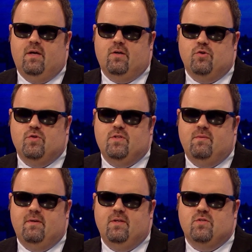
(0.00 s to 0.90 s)
countries in
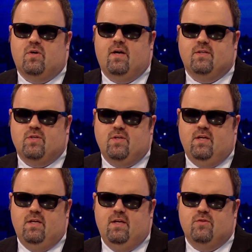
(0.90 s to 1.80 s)
the Middle East that are hostile
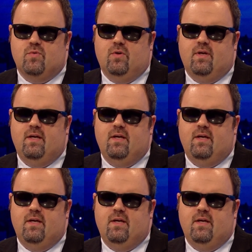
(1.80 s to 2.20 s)
to Israel